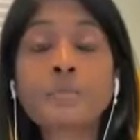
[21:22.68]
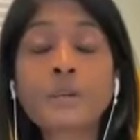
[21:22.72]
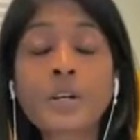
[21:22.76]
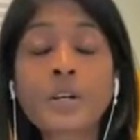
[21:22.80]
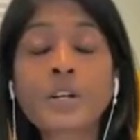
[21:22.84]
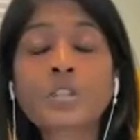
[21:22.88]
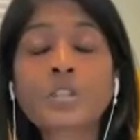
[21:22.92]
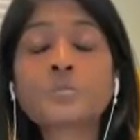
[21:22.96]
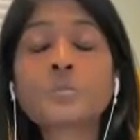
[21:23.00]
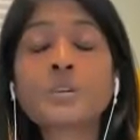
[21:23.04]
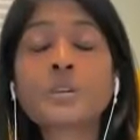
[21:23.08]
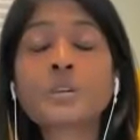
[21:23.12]

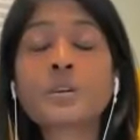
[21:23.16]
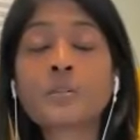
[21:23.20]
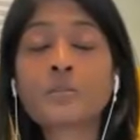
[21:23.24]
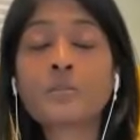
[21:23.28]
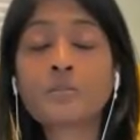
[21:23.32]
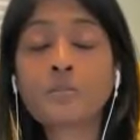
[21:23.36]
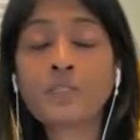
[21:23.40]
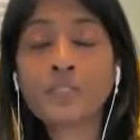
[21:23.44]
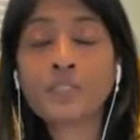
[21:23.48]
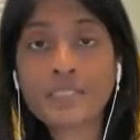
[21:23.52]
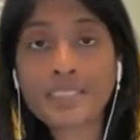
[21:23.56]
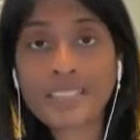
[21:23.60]
because we
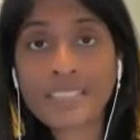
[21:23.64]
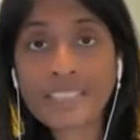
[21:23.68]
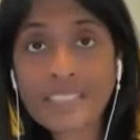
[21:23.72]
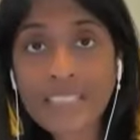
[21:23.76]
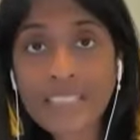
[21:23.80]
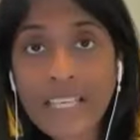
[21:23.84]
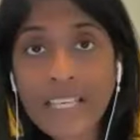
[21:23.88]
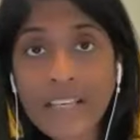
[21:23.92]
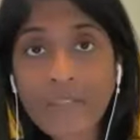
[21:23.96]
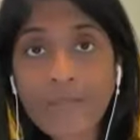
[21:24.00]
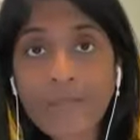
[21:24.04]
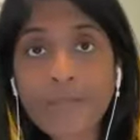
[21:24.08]
don't feel
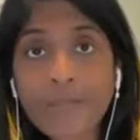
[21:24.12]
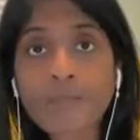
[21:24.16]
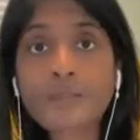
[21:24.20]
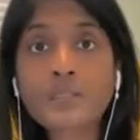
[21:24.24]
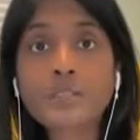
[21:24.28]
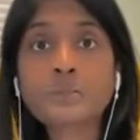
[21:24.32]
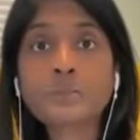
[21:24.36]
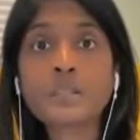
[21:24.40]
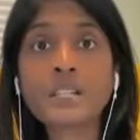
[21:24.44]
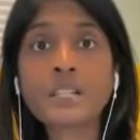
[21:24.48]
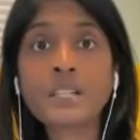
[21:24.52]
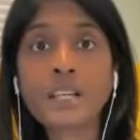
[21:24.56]
safe
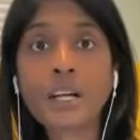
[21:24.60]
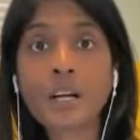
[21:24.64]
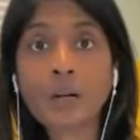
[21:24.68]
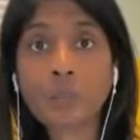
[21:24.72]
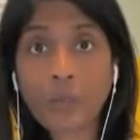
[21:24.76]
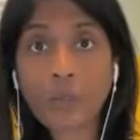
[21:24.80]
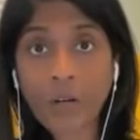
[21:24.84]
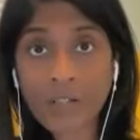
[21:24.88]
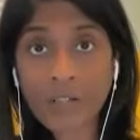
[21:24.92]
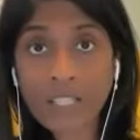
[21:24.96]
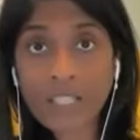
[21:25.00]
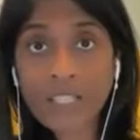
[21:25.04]
to be in our
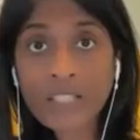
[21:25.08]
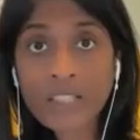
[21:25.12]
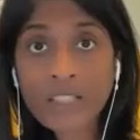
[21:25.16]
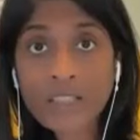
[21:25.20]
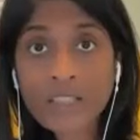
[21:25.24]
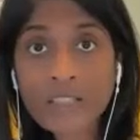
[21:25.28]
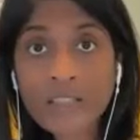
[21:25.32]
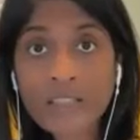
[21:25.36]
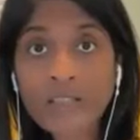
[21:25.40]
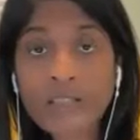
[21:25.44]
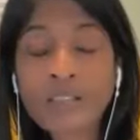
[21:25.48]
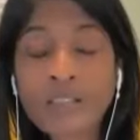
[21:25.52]

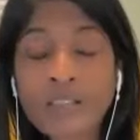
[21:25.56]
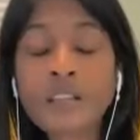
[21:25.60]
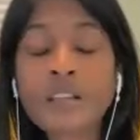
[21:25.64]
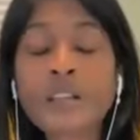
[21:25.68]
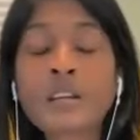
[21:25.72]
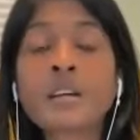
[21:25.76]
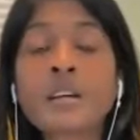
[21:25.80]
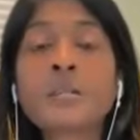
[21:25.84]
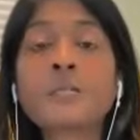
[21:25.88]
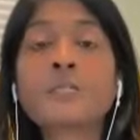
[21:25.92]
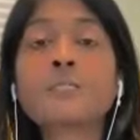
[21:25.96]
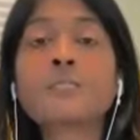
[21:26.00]
bodies,
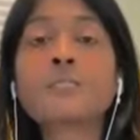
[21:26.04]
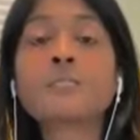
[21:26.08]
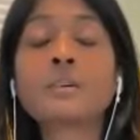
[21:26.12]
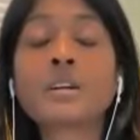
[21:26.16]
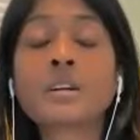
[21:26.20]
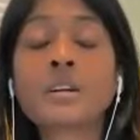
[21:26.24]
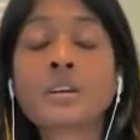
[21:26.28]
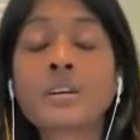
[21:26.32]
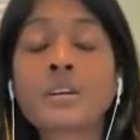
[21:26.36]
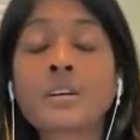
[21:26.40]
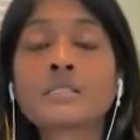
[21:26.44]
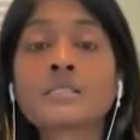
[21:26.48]

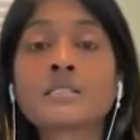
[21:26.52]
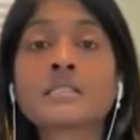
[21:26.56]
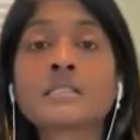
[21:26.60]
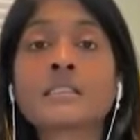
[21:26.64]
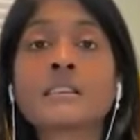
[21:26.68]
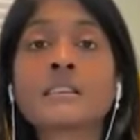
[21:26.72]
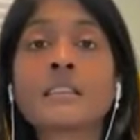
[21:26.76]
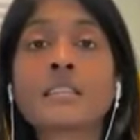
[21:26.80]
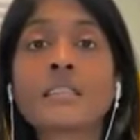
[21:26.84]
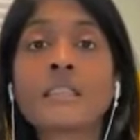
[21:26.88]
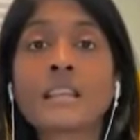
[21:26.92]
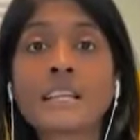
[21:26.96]
because
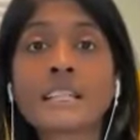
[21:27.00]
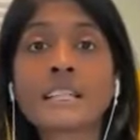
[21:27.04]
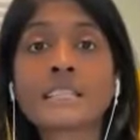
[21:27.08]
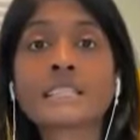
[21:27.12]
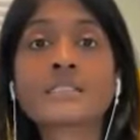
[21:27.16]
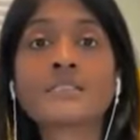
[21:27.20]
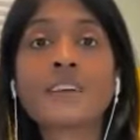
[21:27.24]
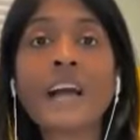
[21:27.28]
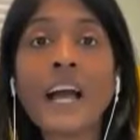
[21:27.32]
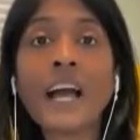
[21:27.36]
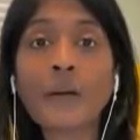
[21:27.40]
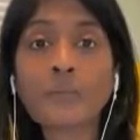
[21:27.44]
things
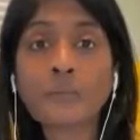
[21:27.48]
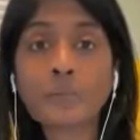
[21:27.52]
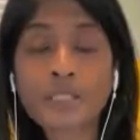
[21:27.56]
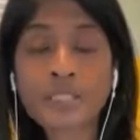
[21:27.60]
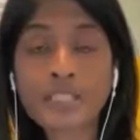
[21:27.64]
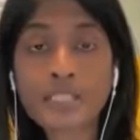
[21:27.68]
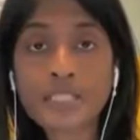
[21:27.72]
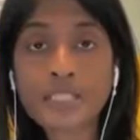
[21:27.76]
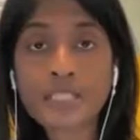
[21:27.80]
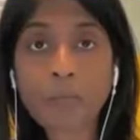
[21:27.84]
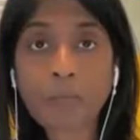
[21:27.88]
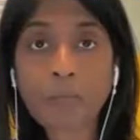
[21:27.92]
have
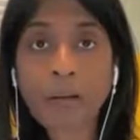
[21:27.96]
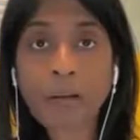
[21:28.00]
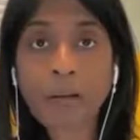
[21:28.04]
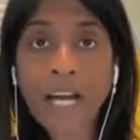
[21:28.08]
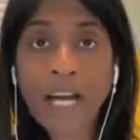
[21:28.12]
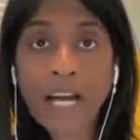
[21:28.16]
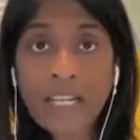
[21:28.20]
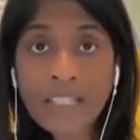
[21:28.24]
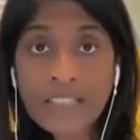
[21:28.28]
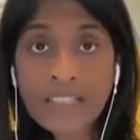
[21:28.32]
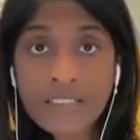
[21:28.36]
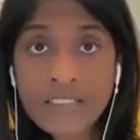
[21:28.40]
happened in the
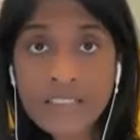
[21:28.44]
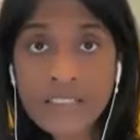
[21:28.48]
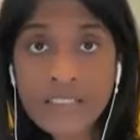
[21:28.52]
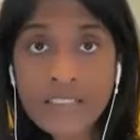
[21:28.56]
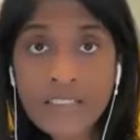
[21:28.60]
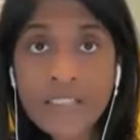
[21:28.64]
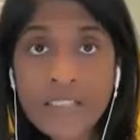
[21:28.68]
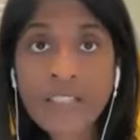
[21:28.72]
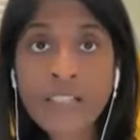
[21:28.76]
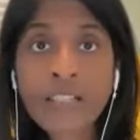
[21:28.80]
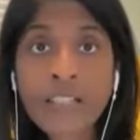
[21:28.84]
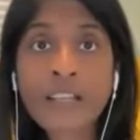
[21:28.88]

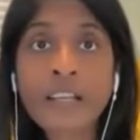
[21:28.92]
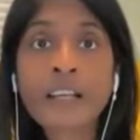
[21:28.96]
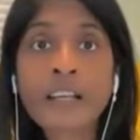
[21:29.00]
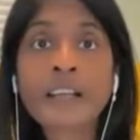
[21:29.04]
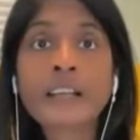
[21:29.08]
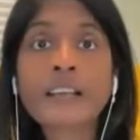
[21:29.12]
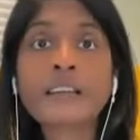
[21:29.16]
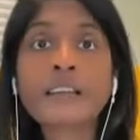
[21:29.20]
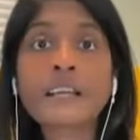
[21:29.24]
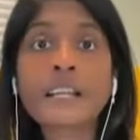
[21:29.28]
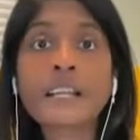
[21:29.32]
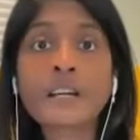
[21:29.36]
past
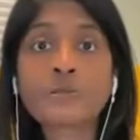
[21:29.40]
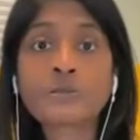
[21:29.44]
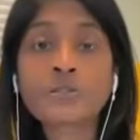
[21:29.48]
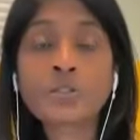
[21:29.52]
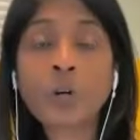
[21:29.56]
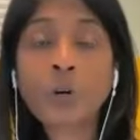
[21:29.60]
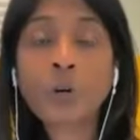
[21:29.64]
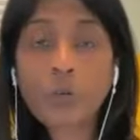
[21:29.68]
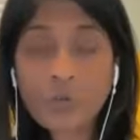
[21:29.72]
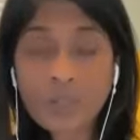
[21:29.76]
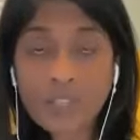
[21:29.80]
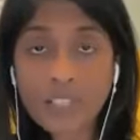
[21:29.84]
that have
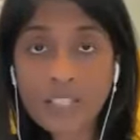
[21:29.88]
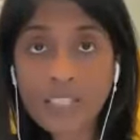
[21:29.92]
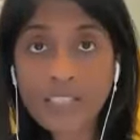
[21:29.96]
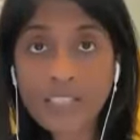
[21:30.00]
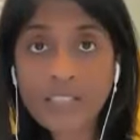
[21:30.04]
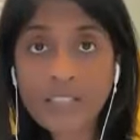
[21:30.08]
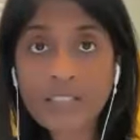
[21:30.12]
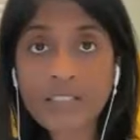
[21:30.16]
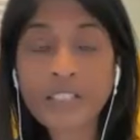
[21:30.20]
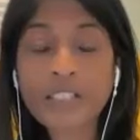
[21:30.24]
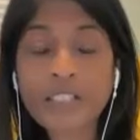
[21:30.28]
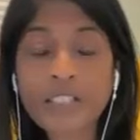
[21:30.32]
told
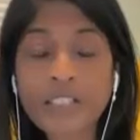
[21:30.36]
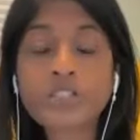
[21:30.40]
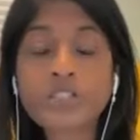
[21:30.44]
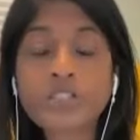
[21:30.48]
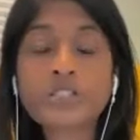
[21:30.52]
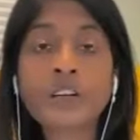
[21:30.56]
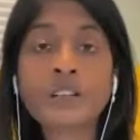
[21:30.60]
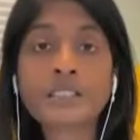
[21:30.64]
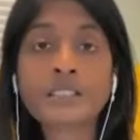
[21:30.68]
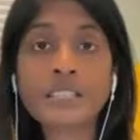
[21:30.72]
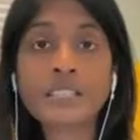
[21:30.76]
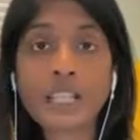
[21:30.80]
us it's
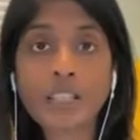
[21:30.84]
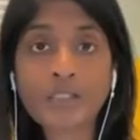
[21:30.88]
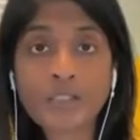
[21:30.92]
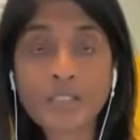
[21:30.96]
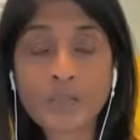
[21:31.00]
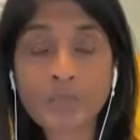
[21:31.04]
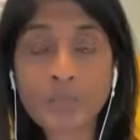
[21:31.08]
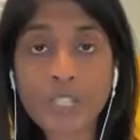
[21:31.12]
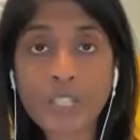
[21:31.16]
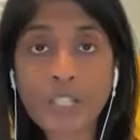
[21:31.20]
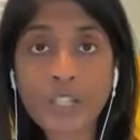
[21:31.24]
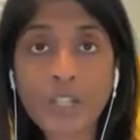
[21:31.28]
not safe
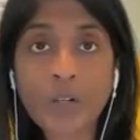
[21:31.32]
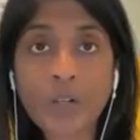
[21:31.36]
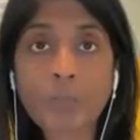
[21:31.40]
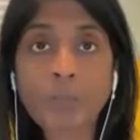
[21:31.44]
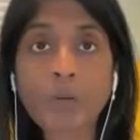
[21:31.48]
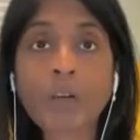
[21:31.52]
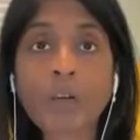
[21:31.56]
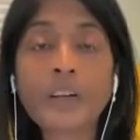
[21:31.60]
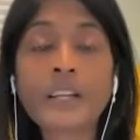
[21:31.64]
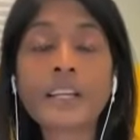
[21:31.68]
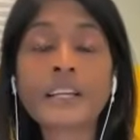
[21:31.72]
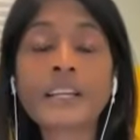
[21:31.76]
to be in your
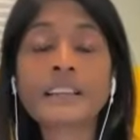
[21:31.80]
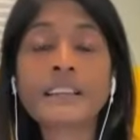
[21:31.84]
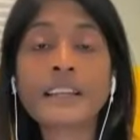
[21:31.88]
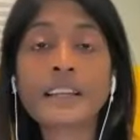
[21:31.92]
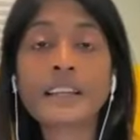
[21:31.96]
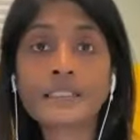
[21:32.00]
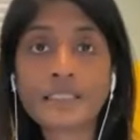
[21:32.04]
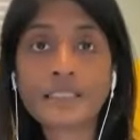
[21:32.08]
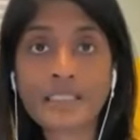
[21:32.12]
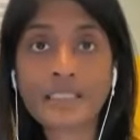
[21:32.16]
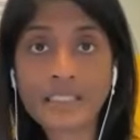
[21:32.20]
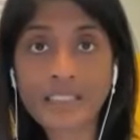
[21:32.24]
body.
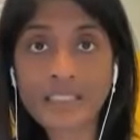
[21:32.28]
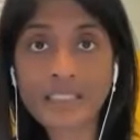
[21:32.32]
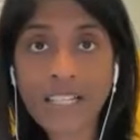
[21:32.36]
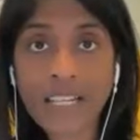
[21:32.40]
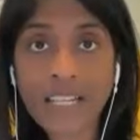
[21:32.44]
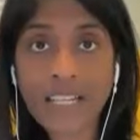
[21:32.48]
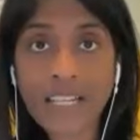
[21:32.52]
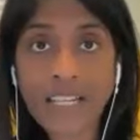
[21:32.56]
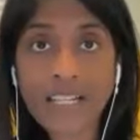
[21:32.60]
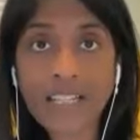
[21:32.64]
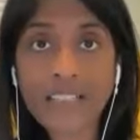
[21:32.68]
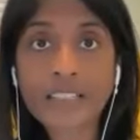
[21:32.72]
Let's
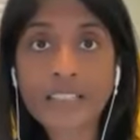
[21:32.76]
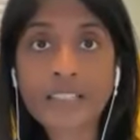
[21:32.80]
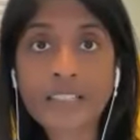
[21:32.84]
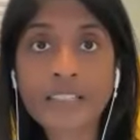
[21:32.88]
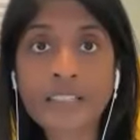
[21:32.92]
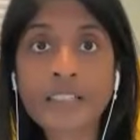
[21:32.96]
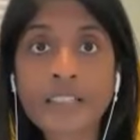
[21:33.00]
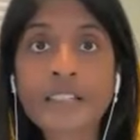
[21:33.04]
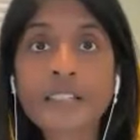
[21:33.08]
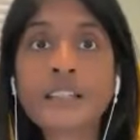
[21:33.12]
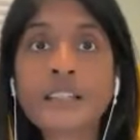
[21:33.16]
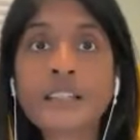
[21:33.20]
disconnect.